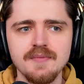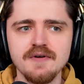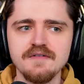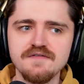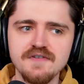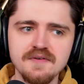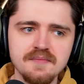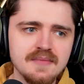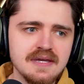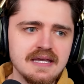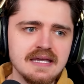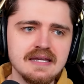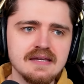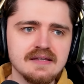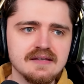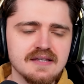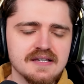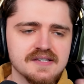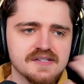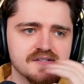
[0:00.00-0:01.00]
But for
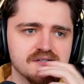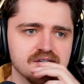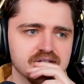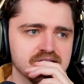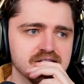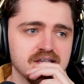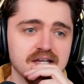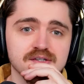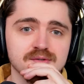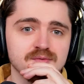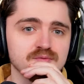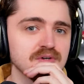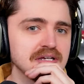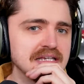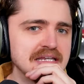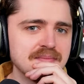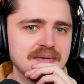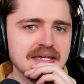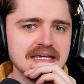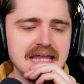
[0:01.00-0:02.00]
me, this just doesn't
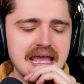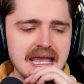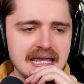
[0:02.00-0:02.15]
really mean